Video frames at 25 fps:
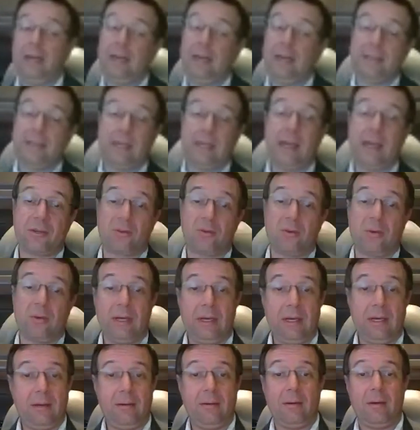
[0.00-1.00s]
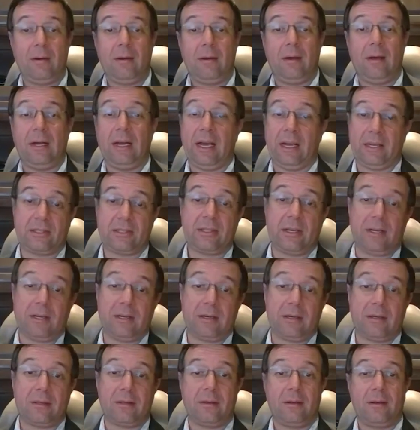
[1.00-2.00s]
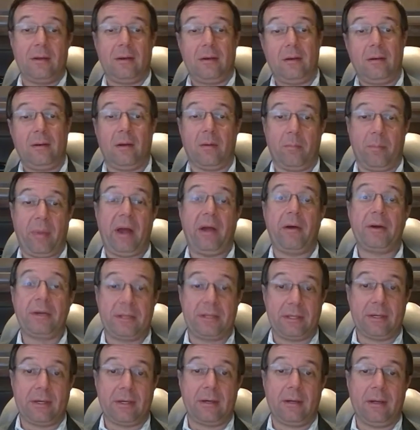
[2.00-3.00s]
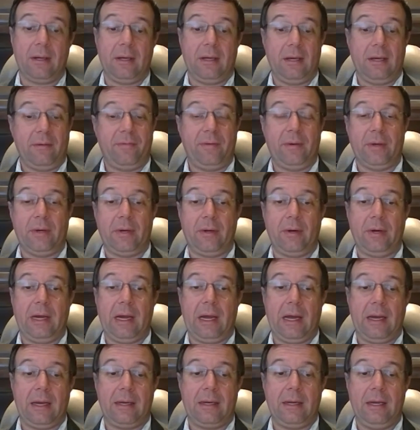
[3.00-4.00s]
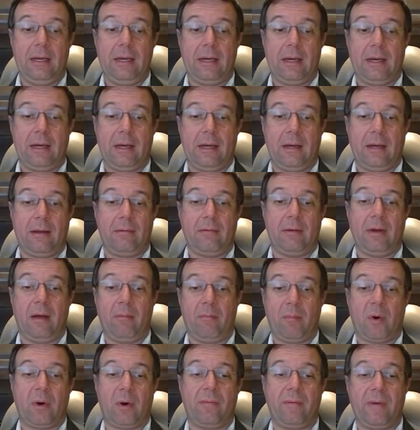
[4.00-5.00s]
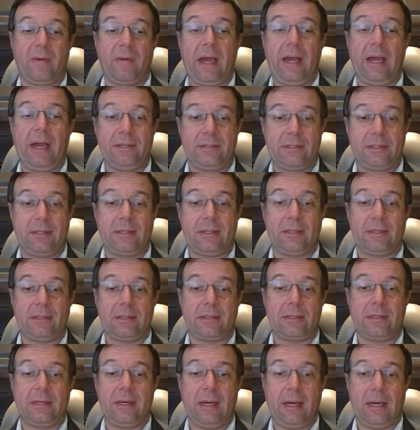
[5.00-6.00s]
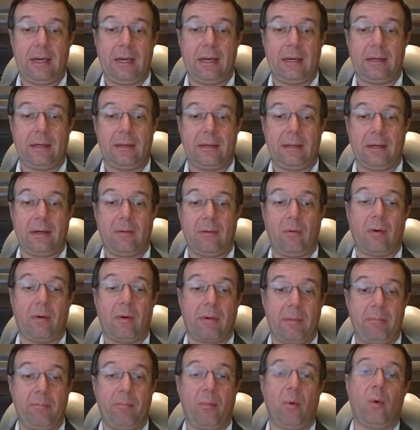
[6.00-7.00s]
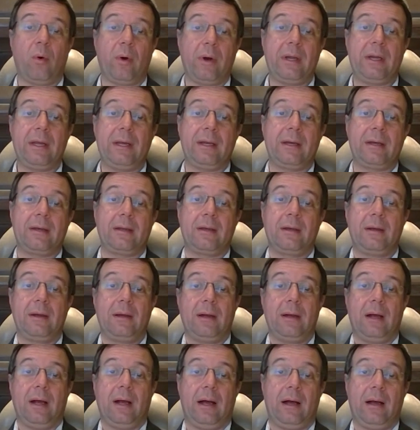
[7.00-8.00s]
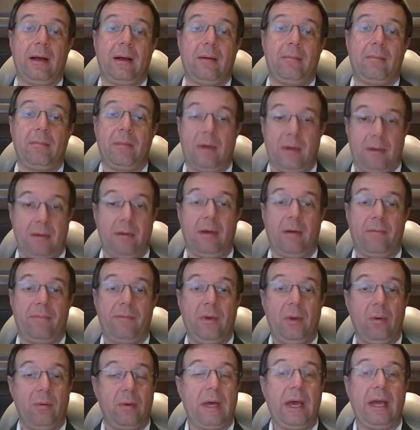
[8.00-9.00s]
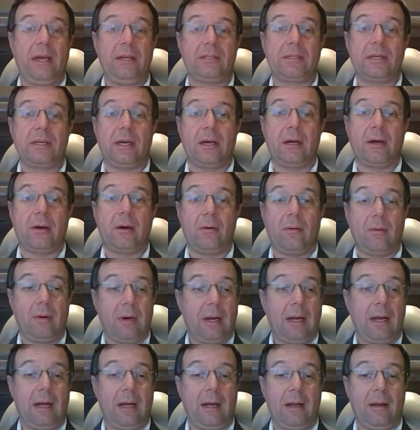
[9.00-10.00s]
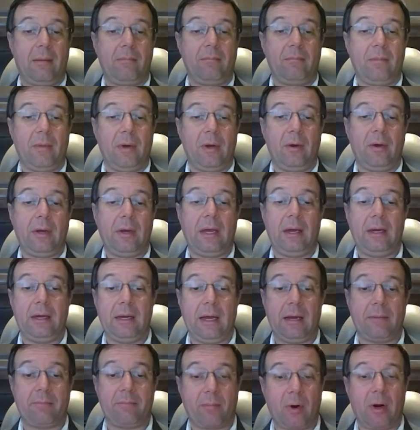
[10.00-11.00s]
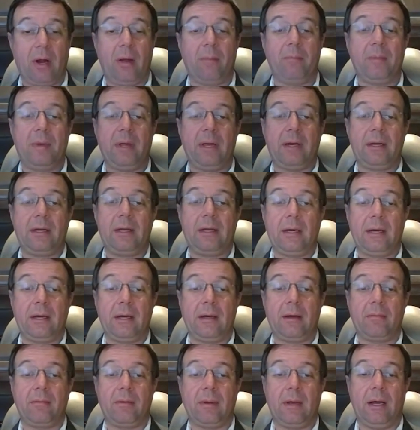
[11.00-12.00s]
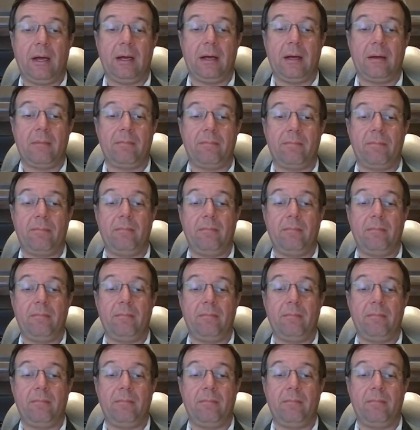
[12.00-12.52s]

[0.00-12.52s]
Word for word: that's actually an excellent comparison. If you look at the uh, number of cases that uh, were reported uh, a few days ago, um, look that prompted uh, uh,